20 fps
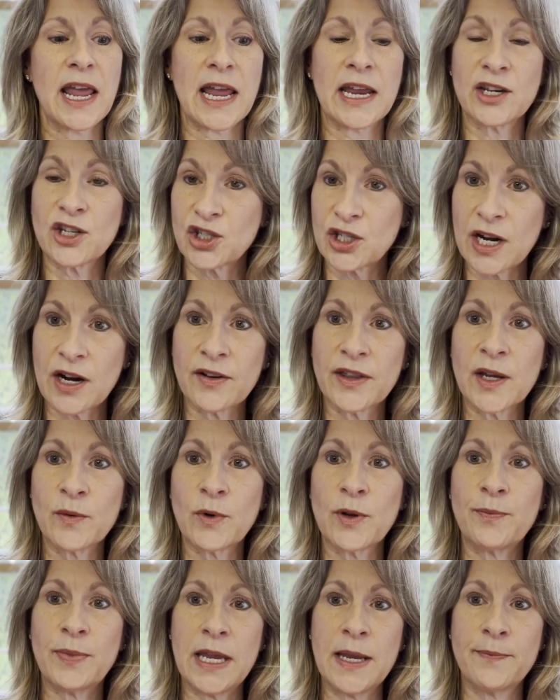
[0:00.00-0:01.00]
and share them
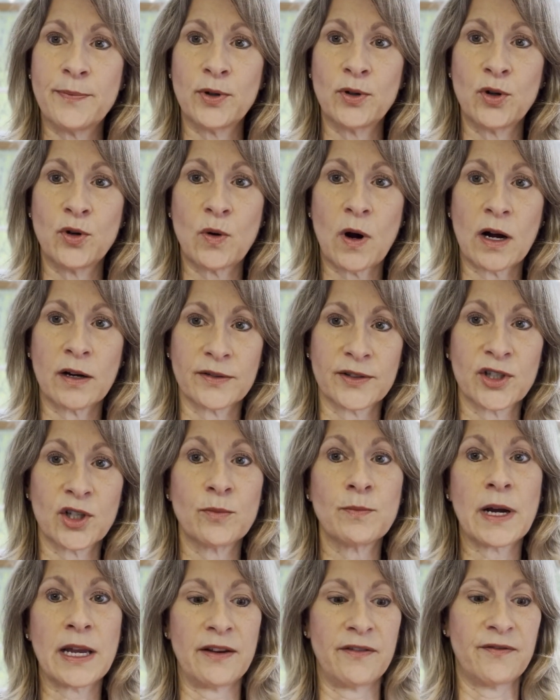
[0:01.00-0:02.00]
with people who
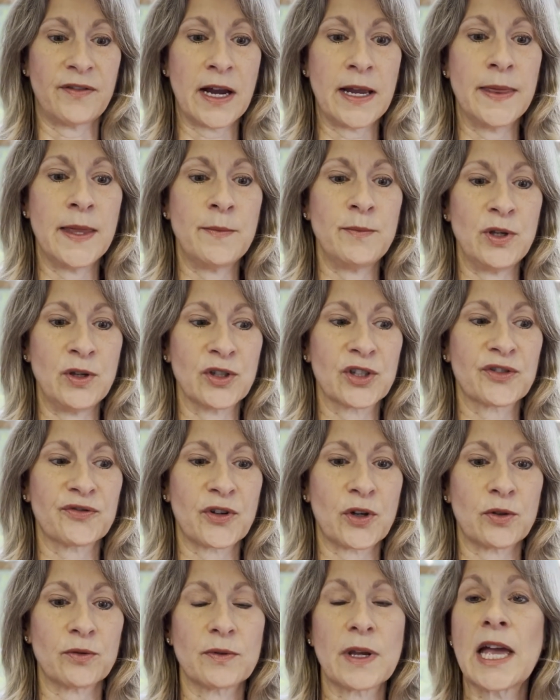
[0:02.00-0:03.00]
also might find them
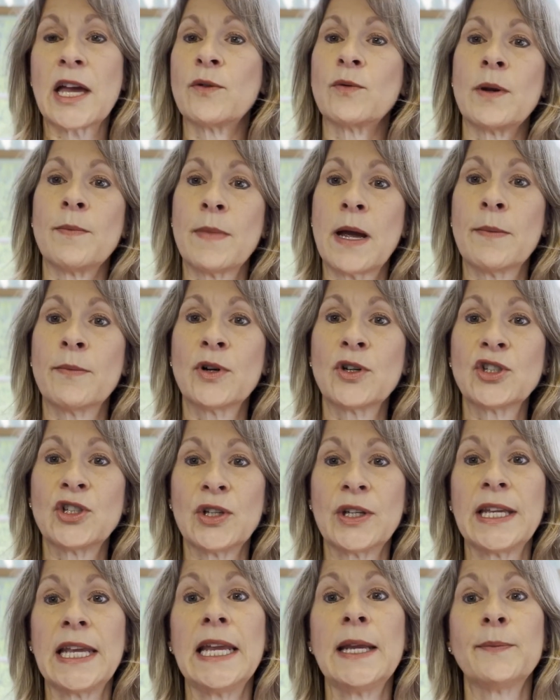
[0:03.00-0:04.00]
useful. And remember
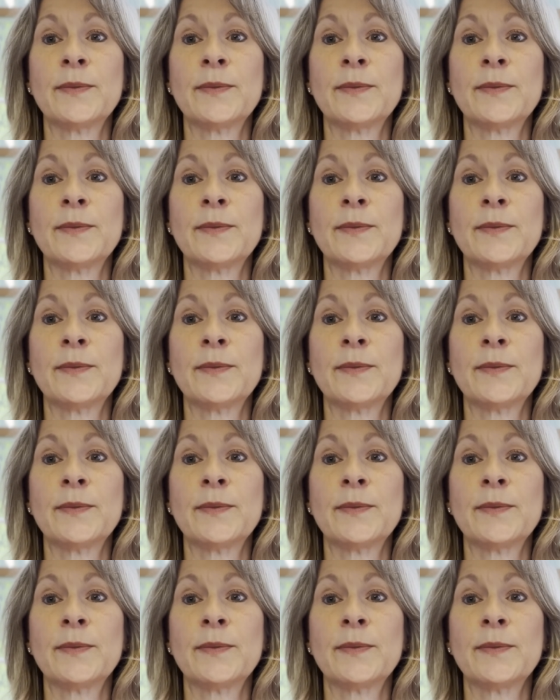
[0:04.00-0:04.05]
to keep